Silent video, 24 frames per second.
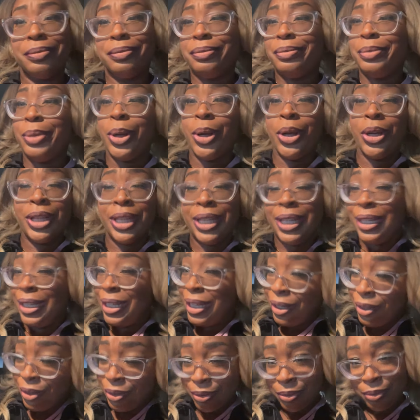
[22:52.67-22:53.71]
party. I
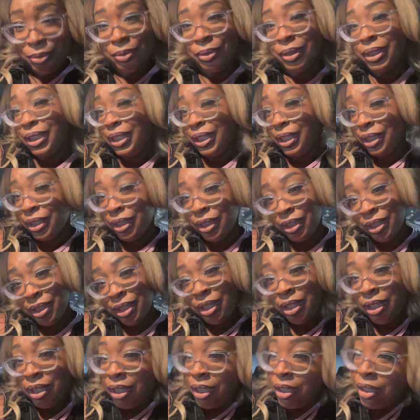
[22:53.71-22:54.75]
don't really
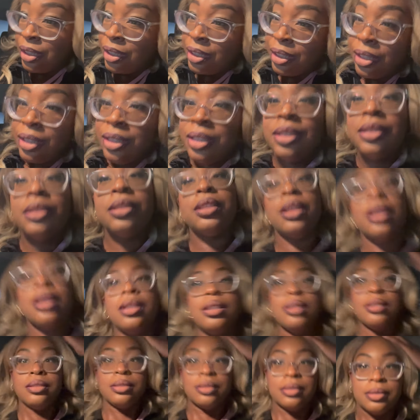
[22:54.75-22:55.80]

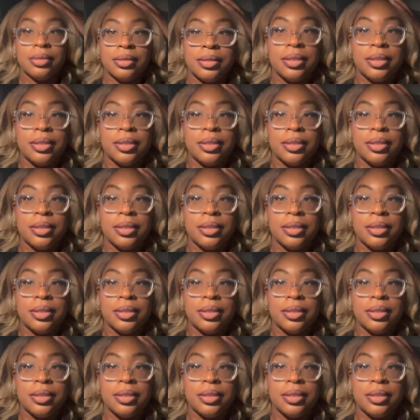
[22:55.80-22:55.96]
know.